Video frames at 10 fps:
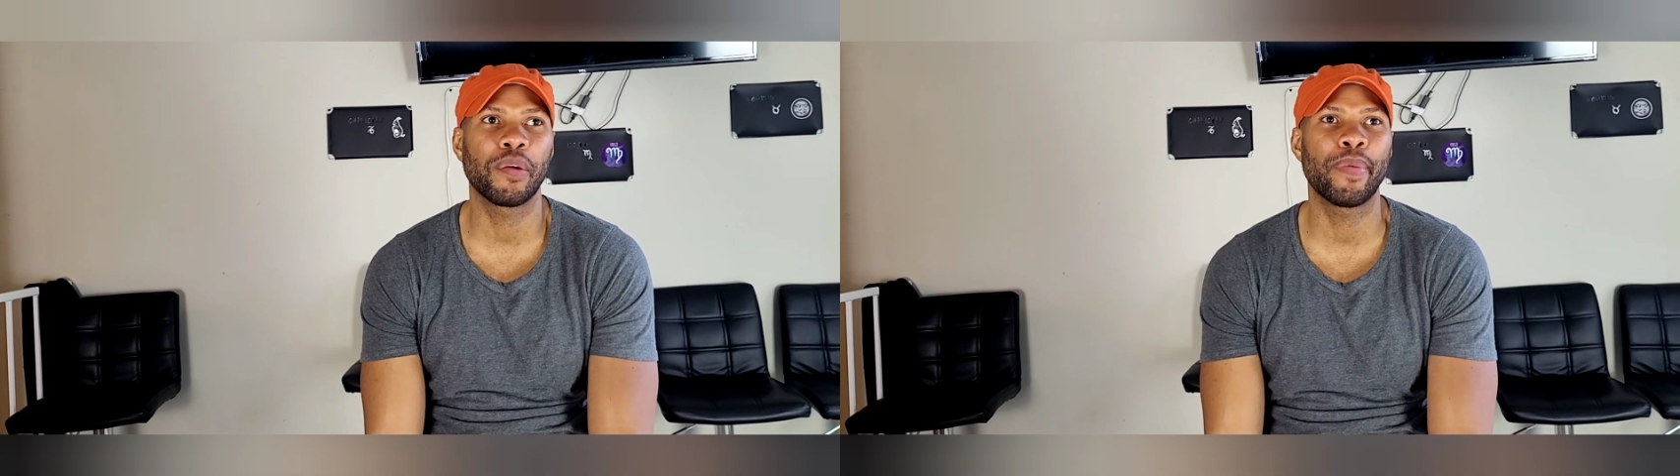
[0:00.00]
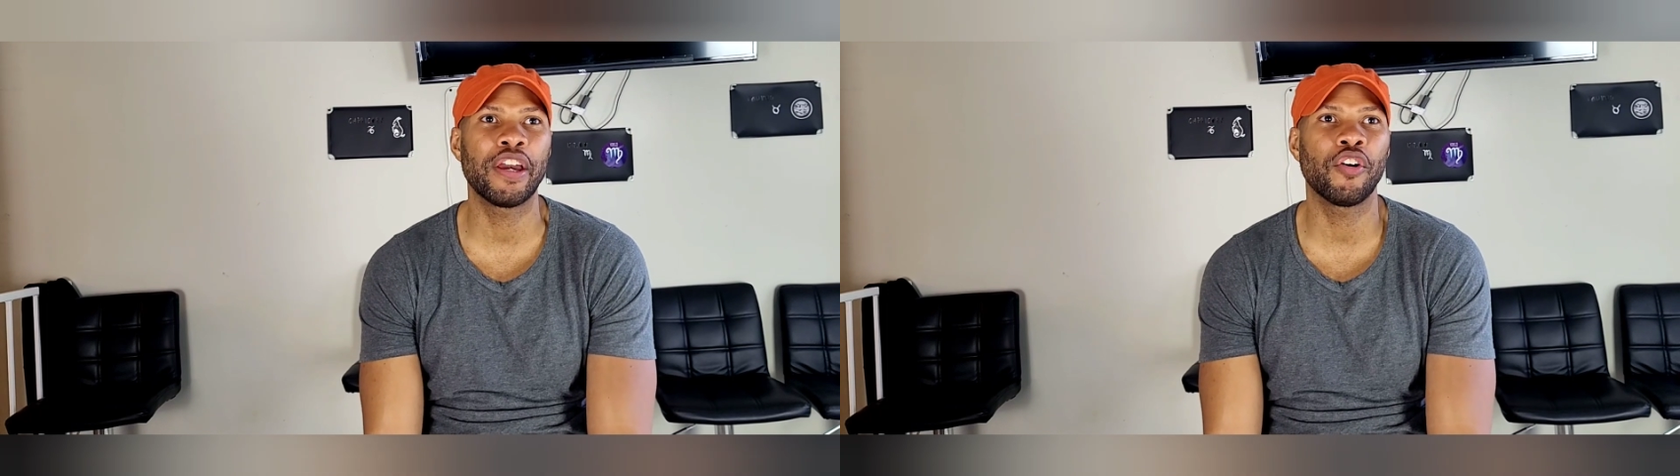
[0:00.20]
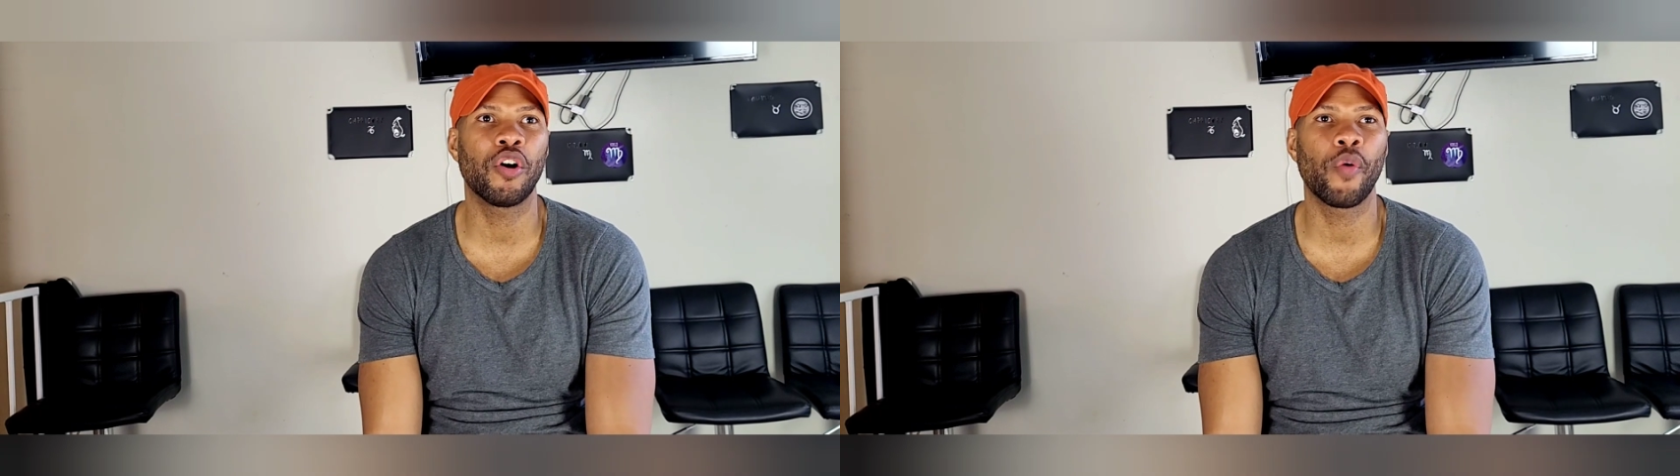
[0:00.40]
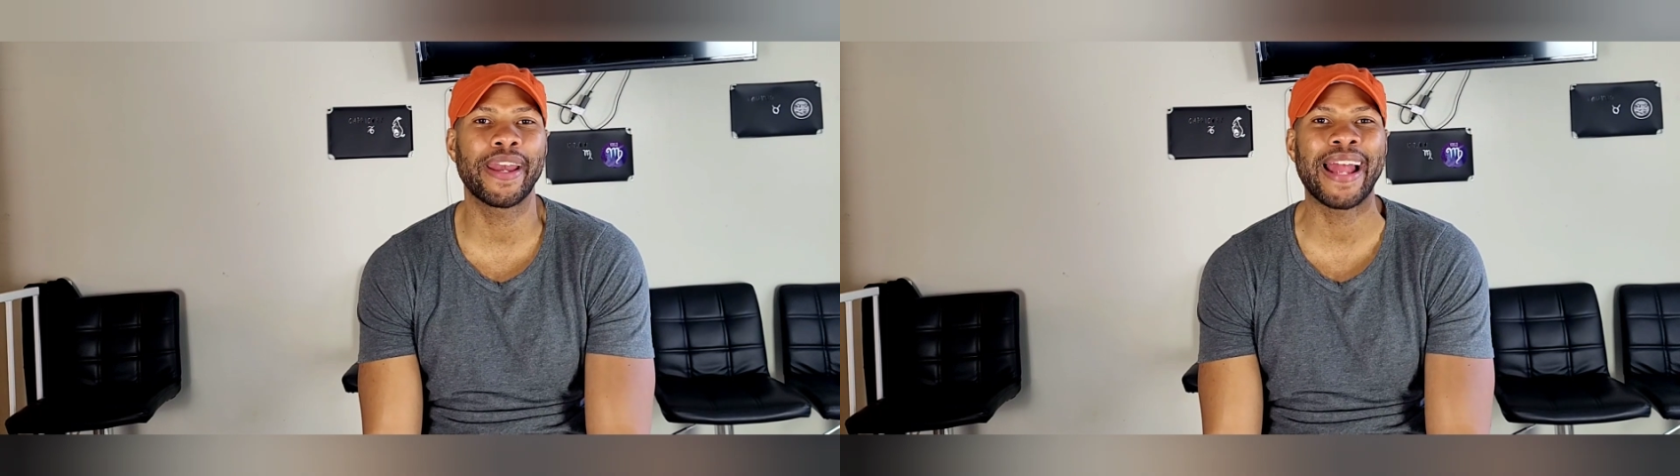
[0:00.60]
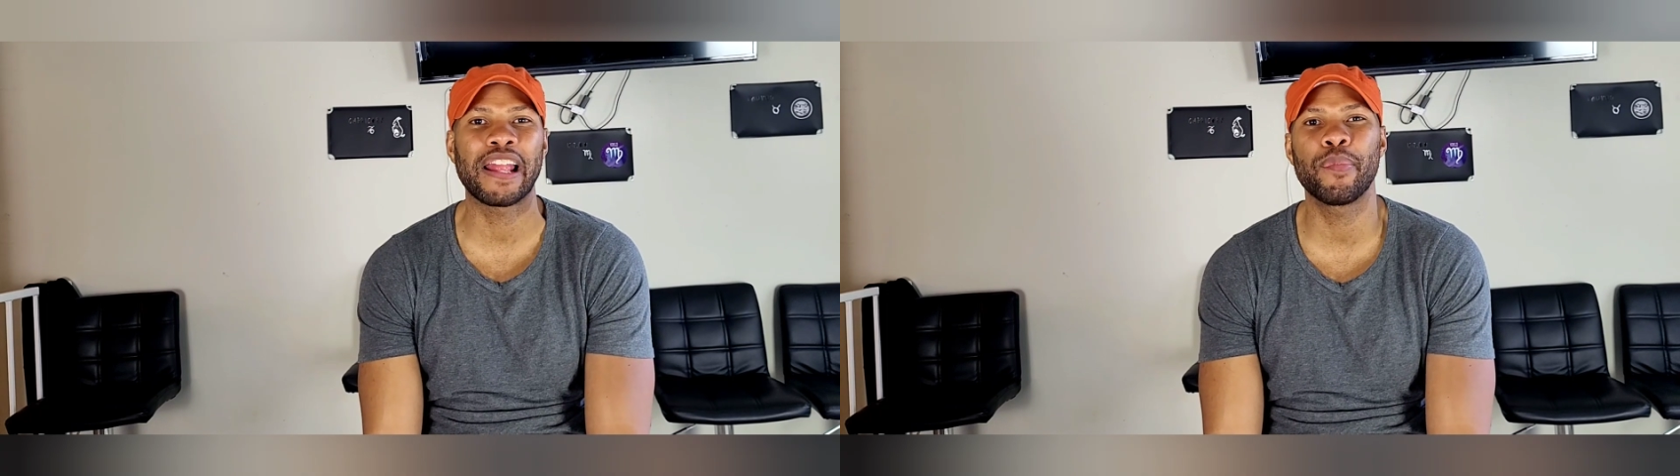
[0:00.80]
build a way
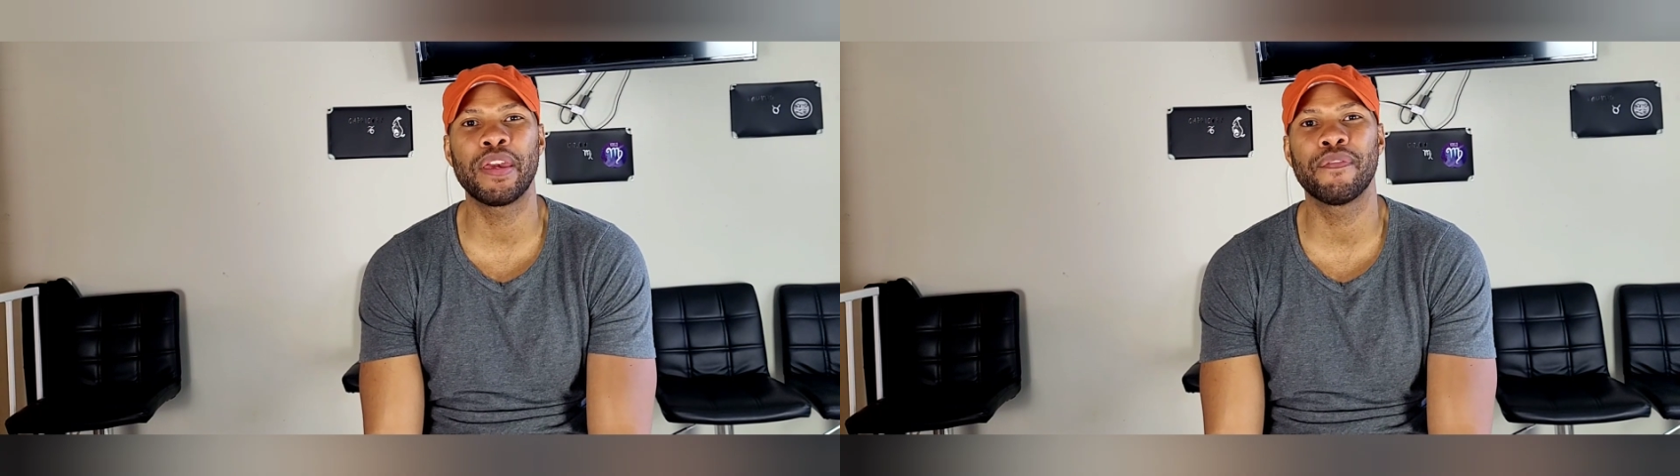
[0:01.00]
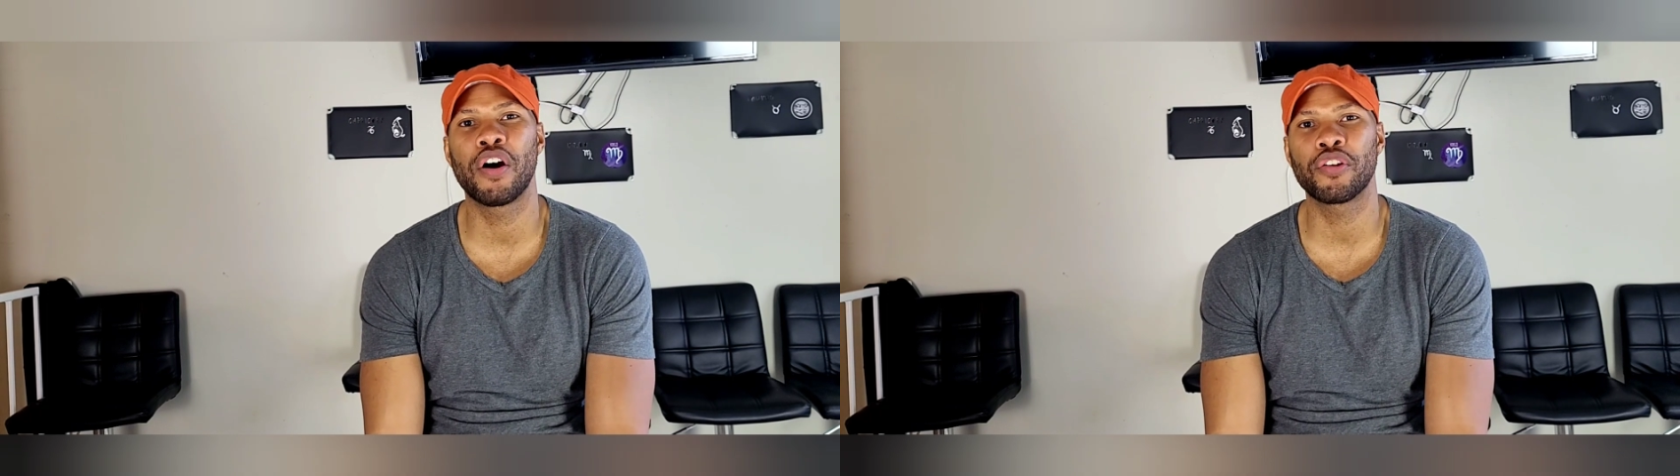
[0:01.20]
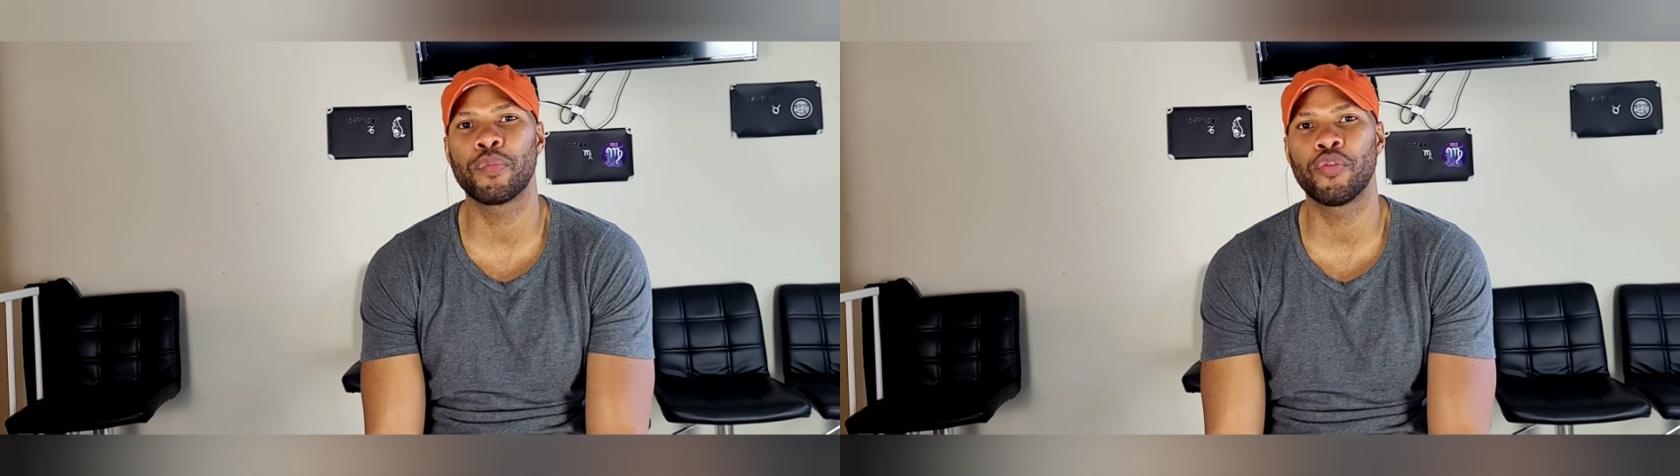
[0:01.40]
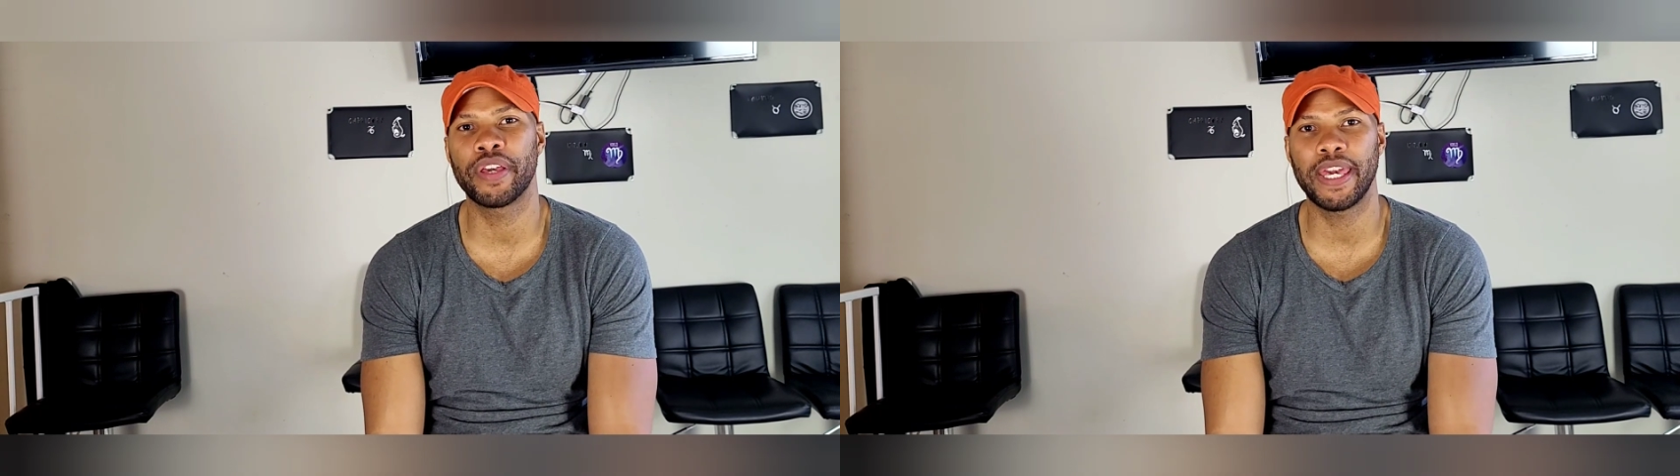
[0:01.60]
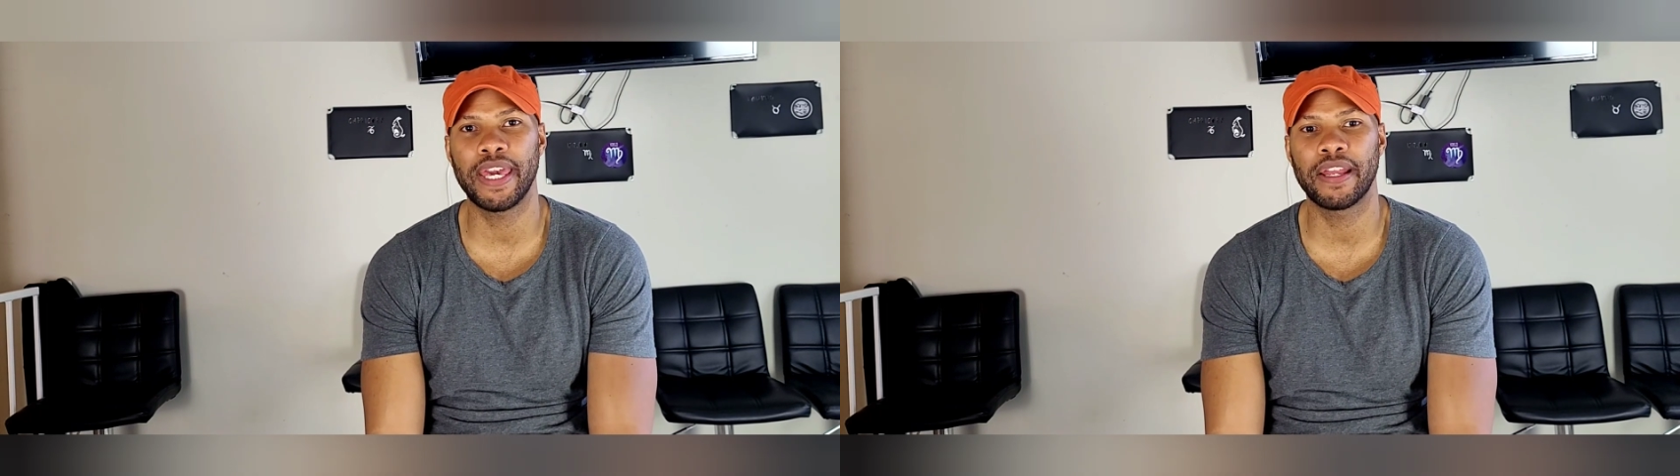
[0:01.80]
not to be vulnerable
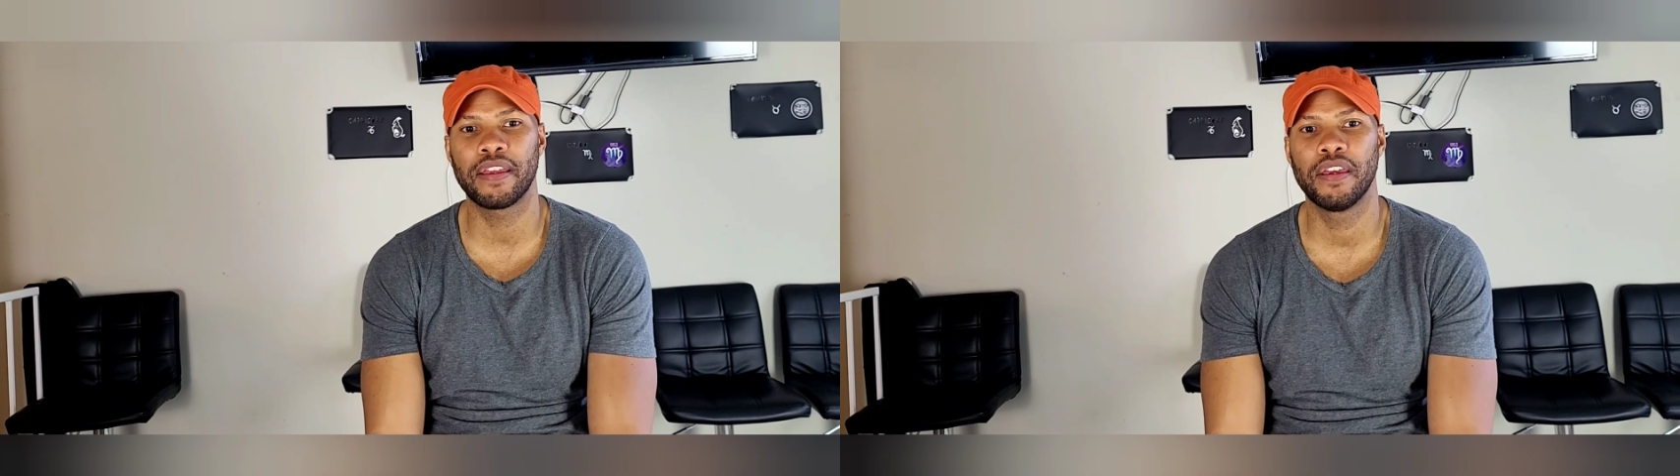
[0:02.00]
again.